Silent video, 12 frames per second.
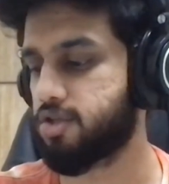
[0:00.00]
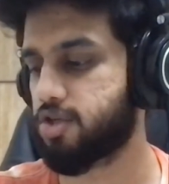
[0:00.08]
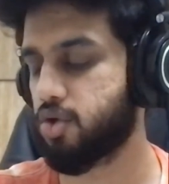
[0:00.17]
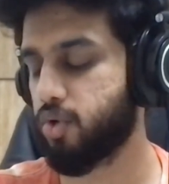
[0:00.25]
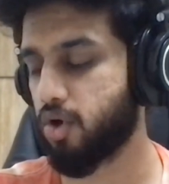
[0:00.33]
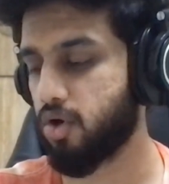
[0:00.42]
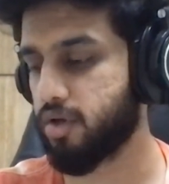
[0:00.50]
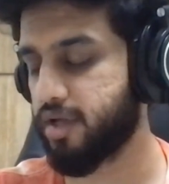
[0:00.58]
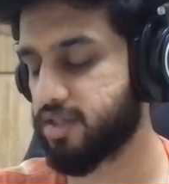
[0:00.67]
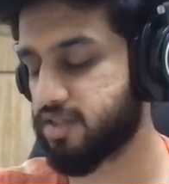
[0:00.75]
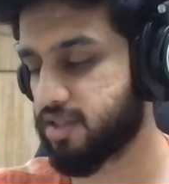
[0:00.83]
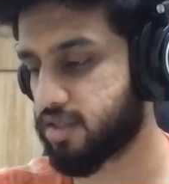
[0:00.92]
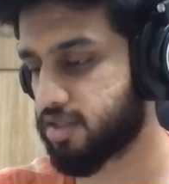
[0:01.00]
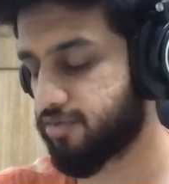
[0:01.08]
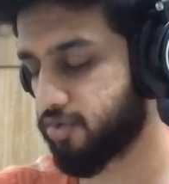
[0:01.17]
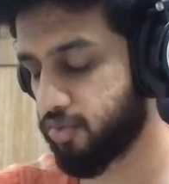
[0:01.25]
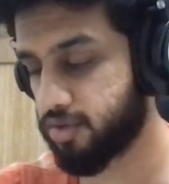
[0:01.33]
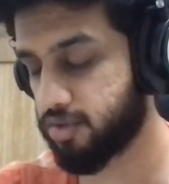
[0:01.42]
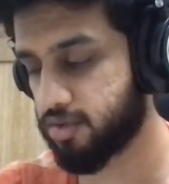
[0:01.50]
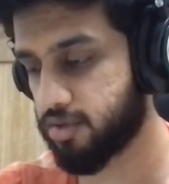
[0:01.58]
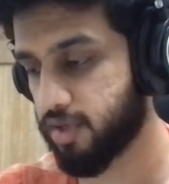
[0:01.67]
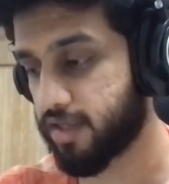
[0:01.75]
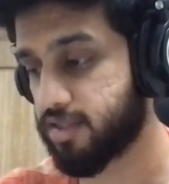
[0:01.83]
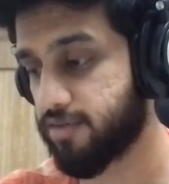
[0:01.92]
true in all cases except
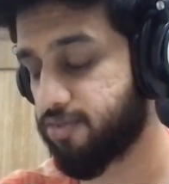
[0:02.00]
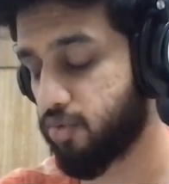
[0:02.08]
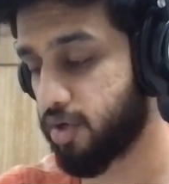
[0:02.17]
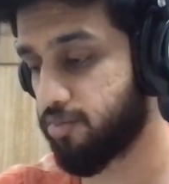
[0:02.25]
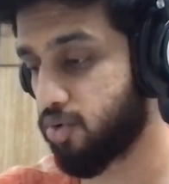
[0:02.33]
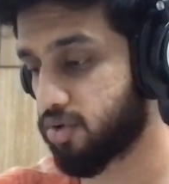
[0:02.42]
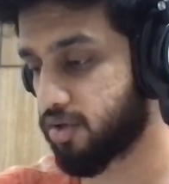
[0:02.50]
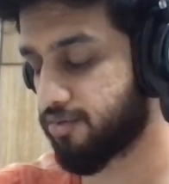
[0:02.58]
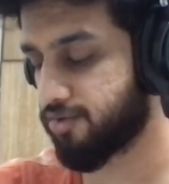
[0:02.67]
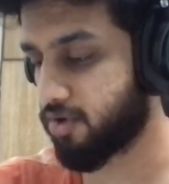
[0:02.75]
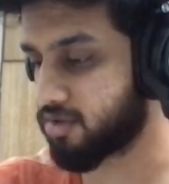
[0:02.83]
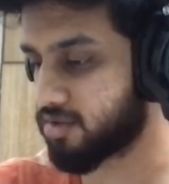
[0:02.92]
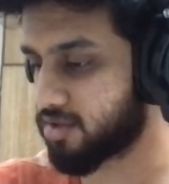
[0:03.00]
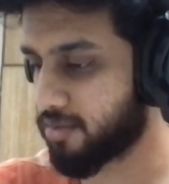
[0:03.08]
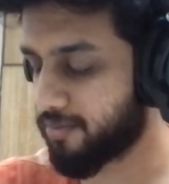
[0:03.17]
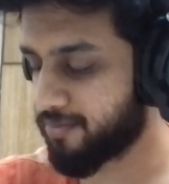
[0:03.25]
for where both are false.